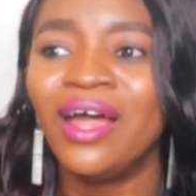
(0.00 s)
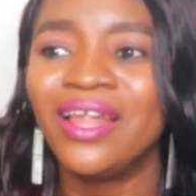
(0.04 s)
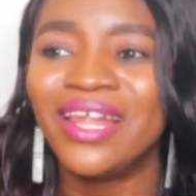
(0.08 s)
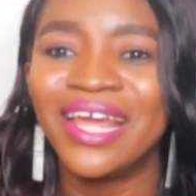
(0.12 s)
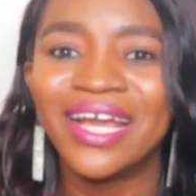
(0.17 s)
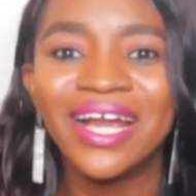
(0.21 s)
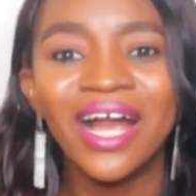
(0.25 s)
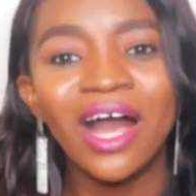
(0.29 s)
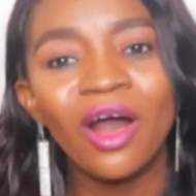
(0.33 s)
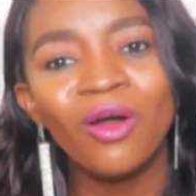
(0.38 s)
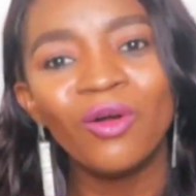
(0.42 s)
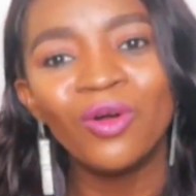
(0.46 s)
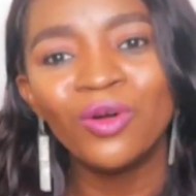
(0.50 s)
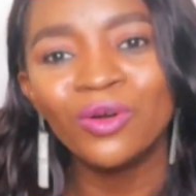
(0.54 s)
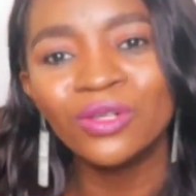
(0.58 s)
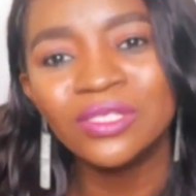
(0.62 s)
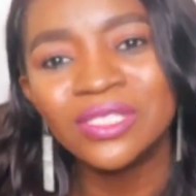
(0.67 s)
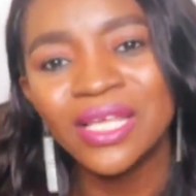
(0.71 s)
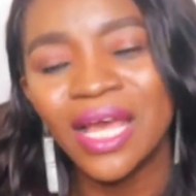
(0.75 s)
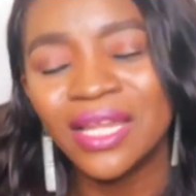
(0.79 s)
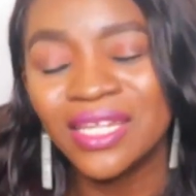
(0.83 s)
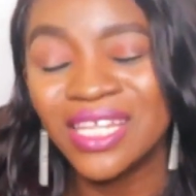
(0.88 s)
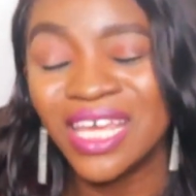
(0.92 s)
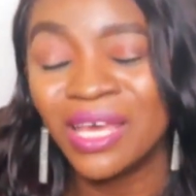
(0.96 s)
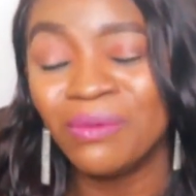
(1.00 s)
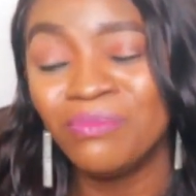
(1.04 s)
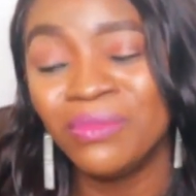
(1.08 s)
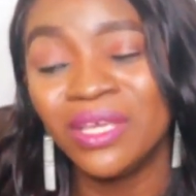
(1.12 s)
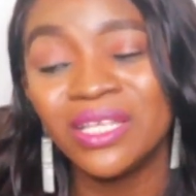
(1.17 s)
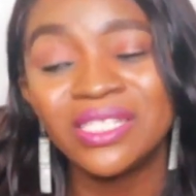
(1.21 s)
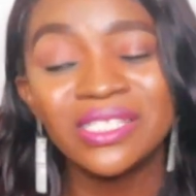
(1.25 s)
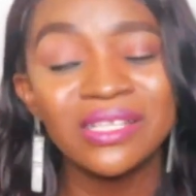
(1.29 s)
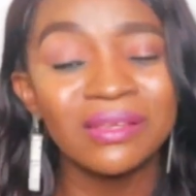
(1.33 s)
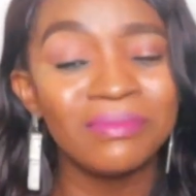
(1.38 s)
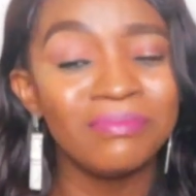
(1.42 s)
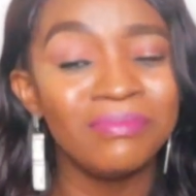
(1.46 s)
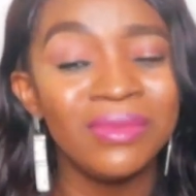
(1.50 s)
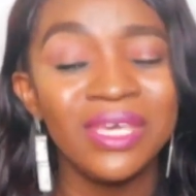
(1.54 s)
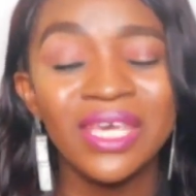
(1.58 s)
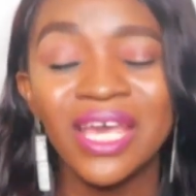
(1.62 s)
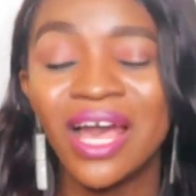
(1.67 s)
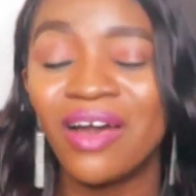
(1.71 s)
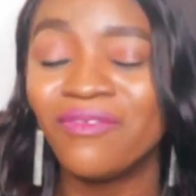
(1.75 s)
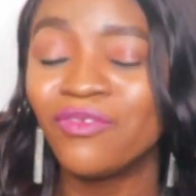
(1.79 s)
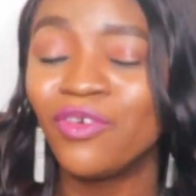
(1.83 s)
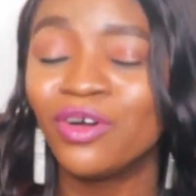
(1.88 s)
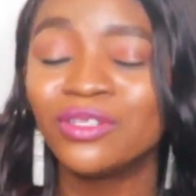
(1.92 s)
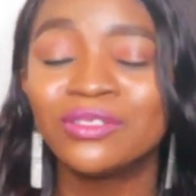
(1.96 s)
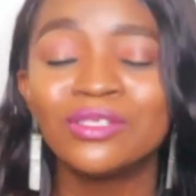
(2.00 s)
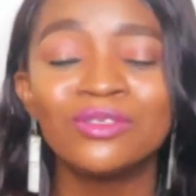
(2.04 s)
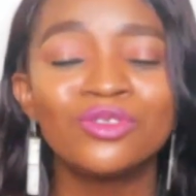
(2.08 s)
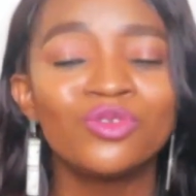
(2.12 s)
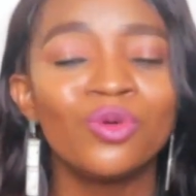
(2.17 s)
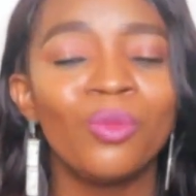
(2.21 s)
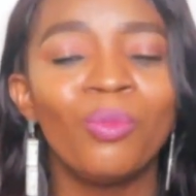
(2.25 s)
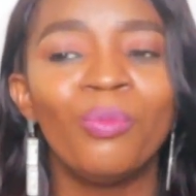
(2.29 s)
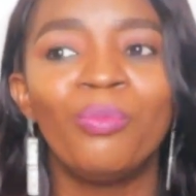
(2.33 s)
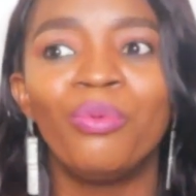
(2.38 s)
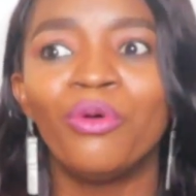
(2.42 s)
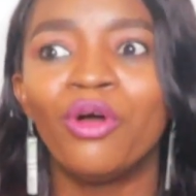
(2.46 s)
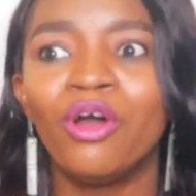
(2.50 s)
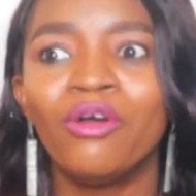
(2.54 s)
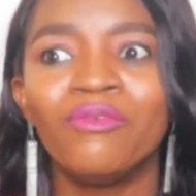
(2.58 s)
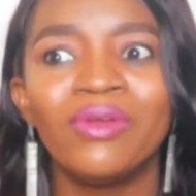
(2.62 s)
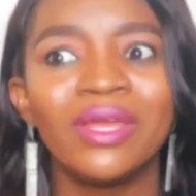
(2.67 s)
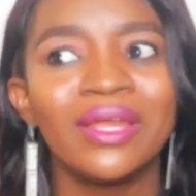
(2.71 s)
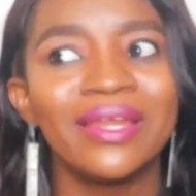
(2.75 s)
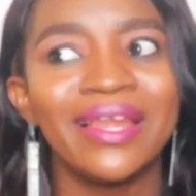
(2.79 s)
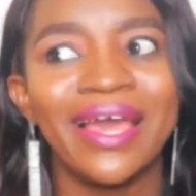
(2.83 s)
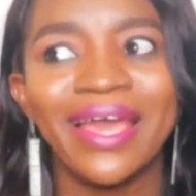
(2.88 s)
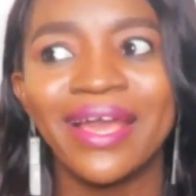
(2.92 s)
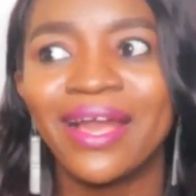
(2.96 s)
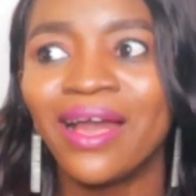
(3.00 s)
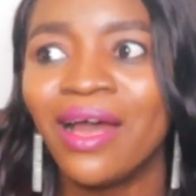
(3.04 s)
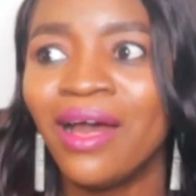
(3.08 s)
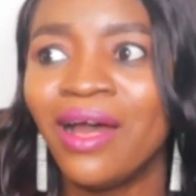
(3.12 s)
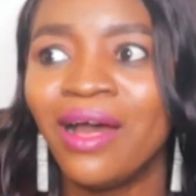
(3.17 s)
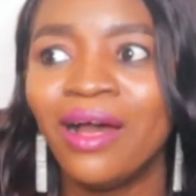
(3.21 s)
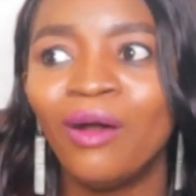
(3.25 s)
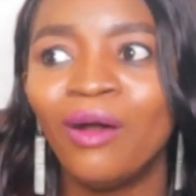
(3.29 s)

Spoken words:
Like how Kosi and Yemi to me have gotten so boring. Like,